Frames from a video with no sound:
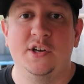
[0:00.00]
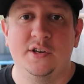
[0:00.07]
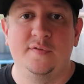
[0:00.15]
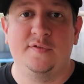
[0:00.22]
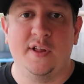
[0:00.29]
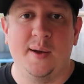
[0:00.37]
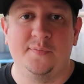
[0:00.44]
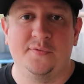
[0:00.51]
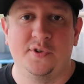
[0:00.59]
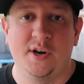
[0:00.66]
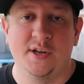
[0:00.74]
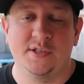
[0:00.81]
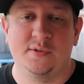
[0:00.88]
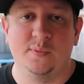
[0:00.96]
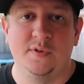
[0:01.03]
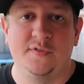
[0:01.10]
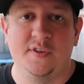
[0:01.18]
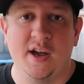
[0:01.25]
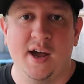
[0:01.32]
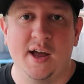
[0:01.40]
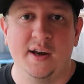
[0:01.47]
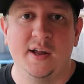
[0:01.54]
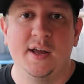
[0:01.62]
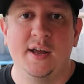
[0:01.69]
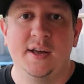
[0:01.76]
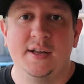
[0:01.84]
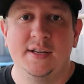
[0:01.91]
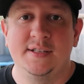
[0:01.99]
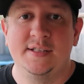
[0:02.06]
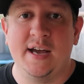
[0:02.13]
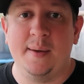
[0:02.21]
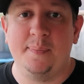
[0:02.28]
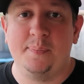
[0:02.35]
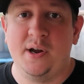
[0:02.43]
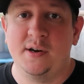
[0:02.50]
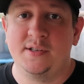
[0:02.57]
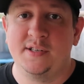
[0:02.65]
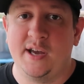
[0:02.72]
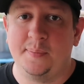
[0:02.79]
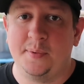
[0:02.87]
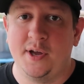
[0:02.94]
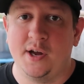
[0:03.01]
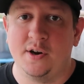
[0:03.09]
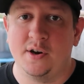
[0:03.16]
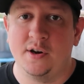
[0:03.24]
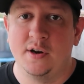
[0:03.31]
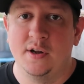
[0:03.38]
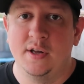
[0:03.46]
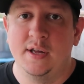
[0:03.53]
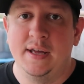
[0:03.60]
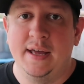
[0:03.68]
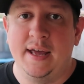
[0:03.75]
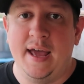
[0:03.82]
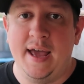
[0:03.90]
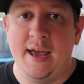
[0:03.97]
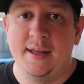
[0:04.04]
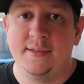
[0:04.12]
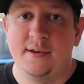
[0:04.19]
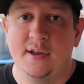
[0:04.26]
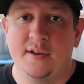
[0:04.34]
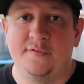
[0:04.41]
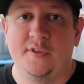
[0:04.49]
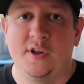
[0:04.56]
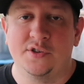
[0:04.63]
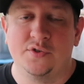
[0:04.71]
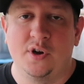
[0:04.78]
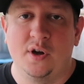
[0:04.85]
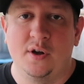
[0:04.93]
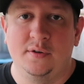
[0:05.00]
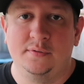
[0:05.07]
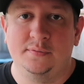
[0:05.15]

good flop for us. We've got top pair, top kicker, and the nut flush draw.